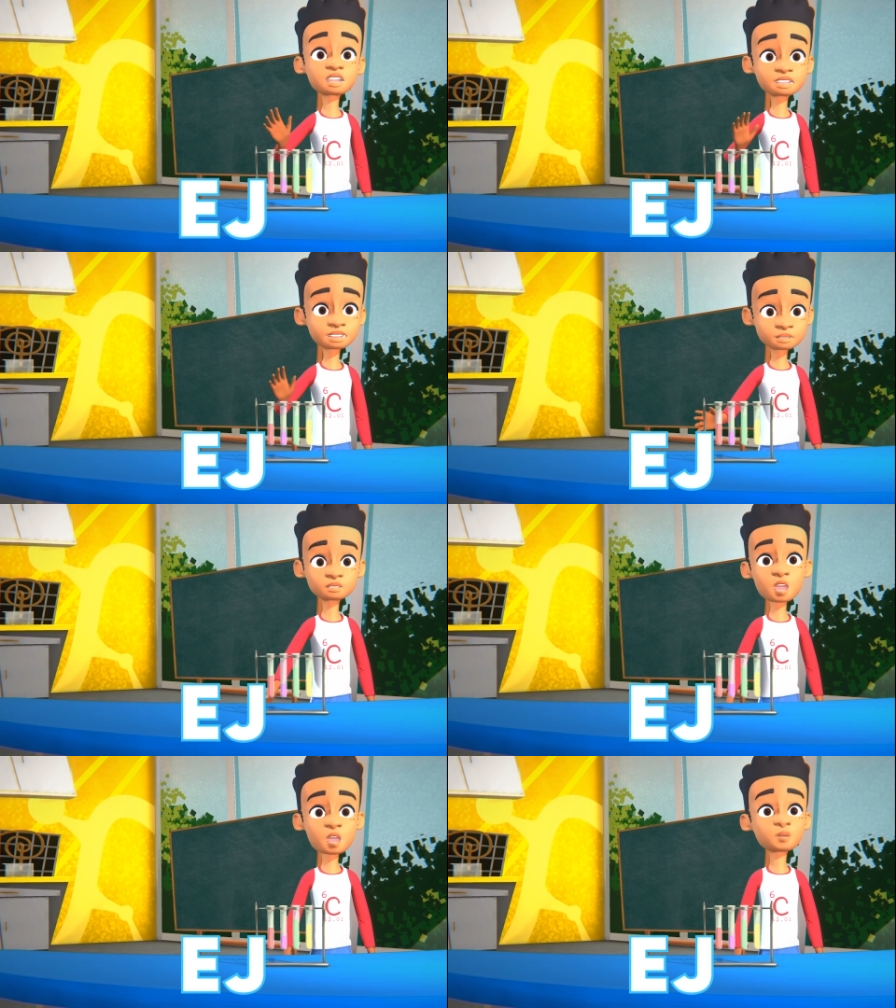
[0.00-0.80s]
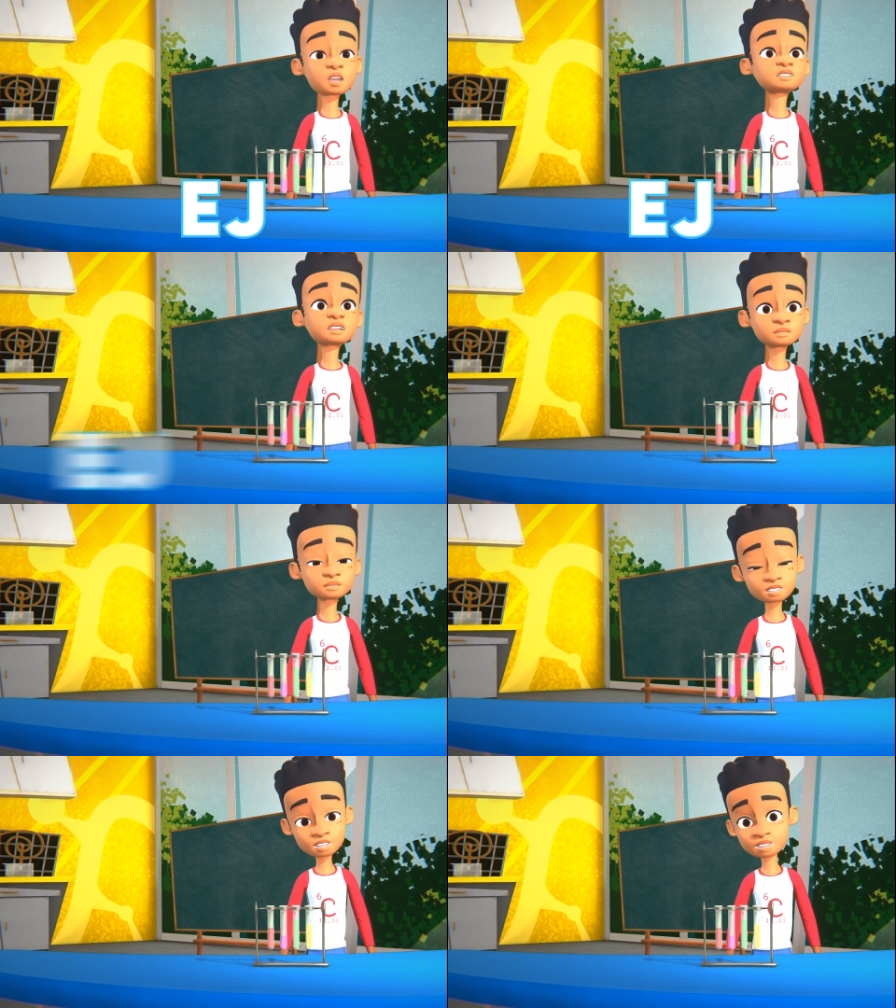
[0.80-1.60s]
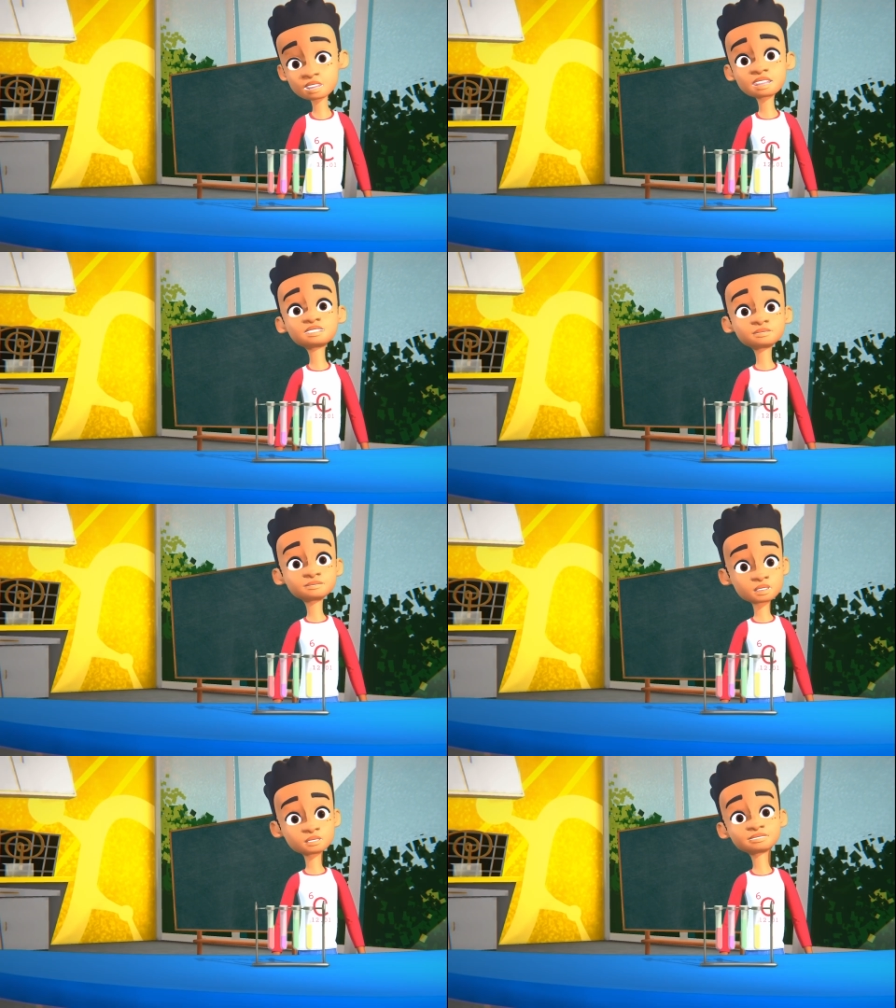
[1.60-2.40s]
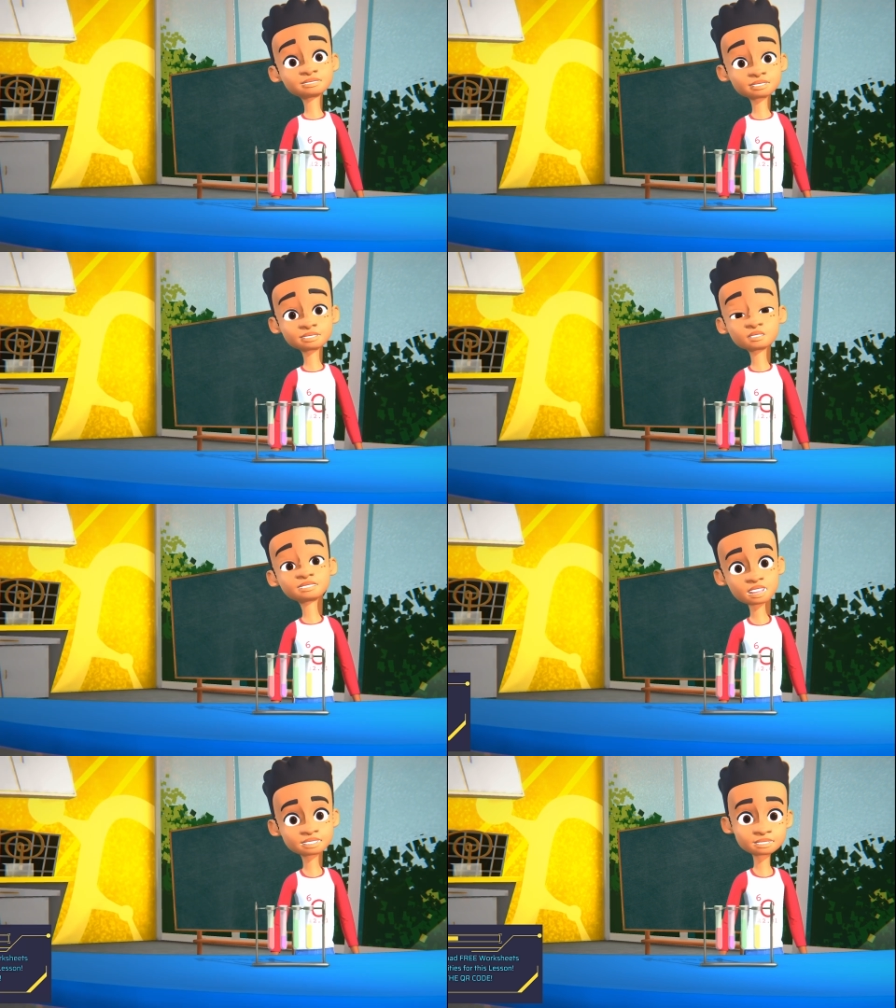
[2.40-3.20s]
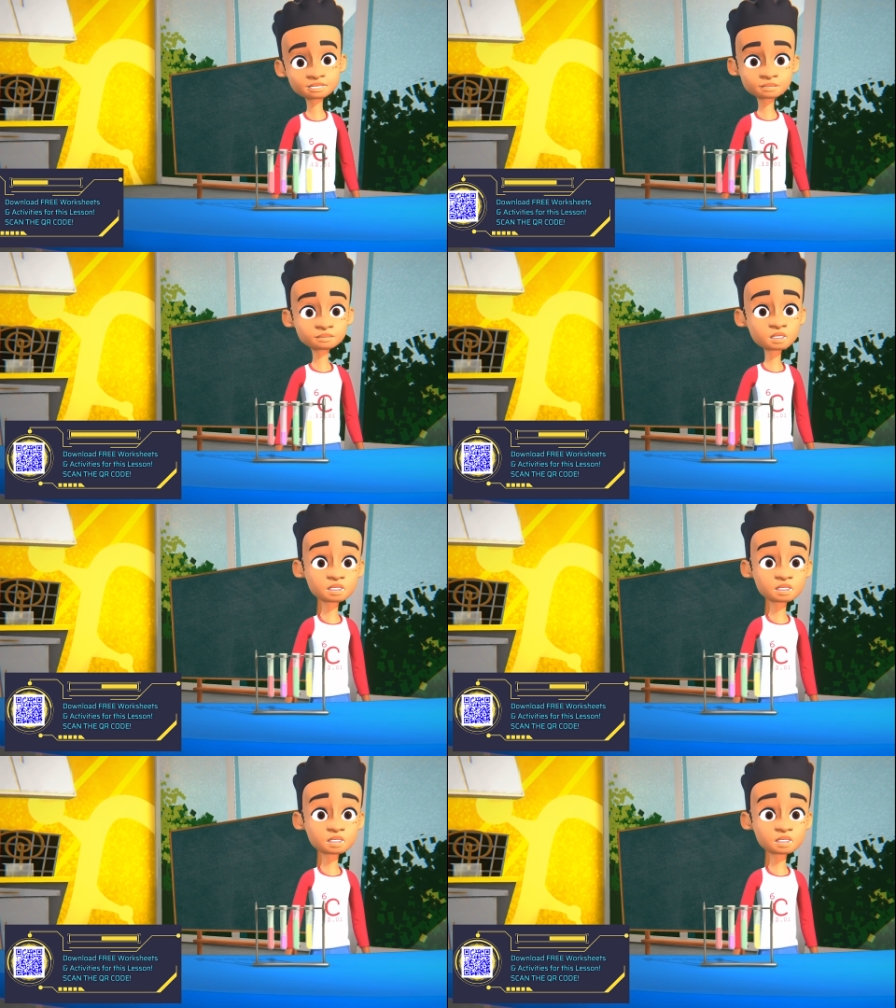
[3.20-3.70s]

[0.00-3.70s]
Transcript: EJ here. Welcome to today's Blue Studios lesson.